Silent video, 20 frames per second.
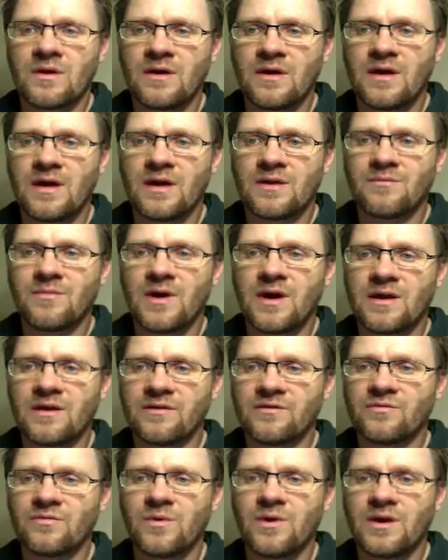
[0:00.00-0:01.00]
and
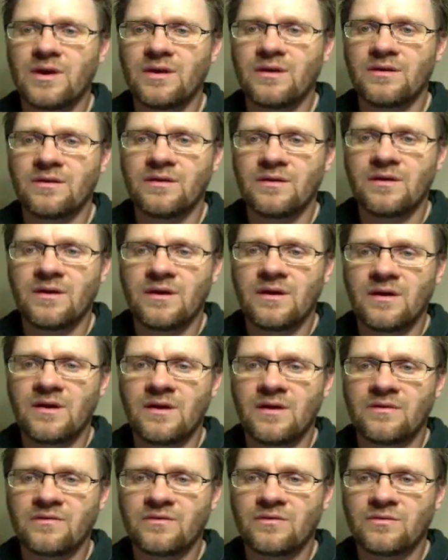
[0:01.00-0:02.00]
minus 1.
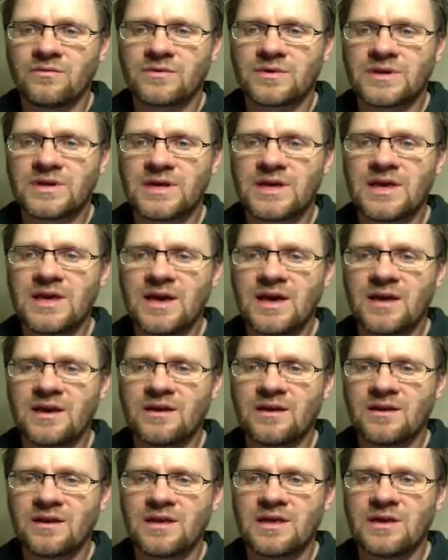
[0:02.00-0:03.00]
So
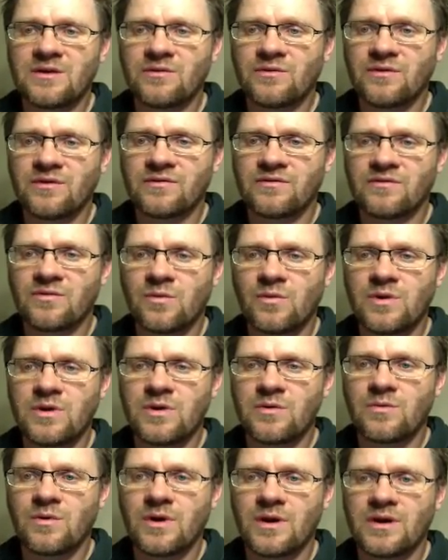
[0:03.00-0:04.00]
tn equals
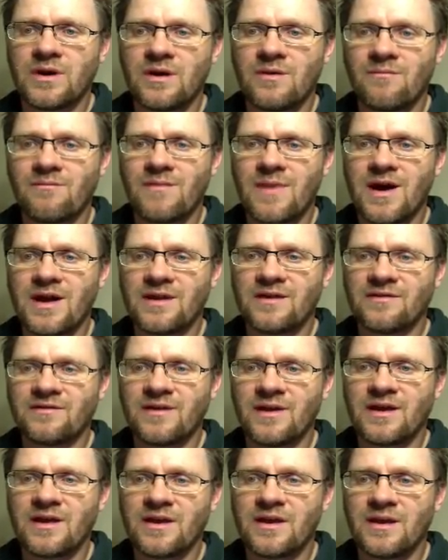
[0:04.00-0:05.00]
21 minus
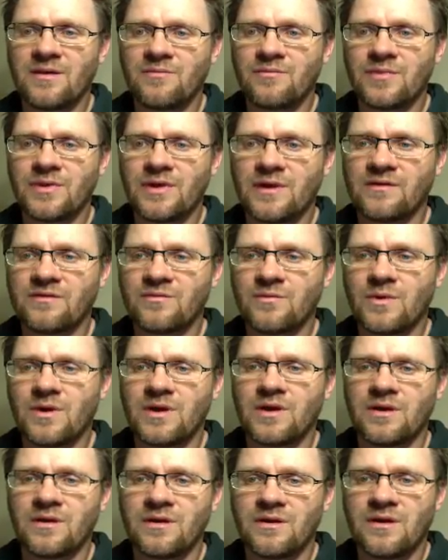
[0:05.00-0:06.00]
n plus
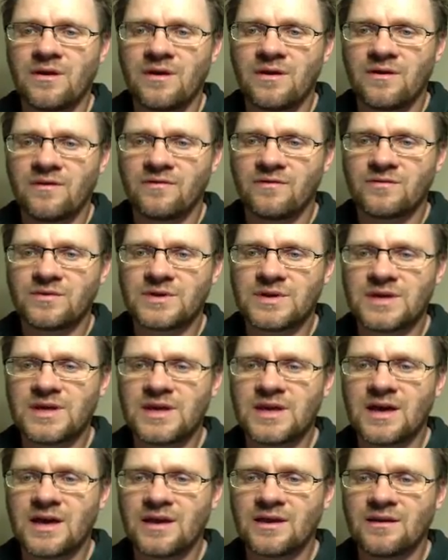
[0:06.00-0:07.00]
1. So
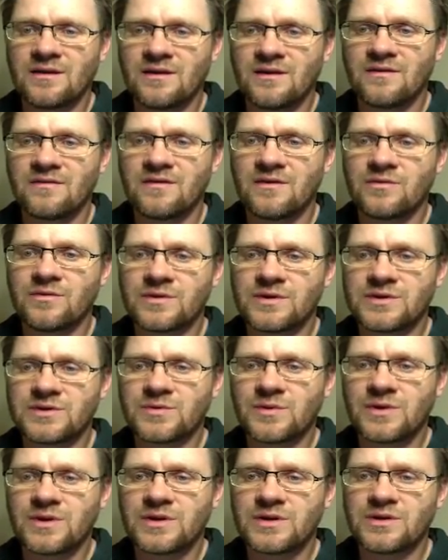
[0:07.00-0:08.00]
tn is equal to
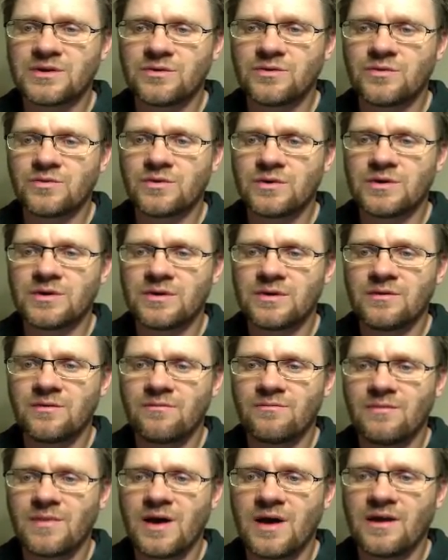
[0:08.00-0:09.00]
22
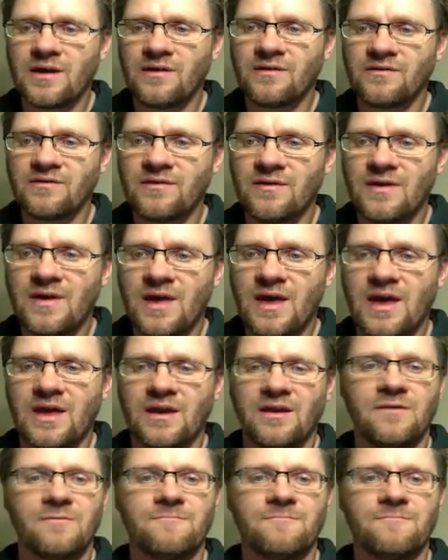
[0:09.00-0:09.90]
minus n.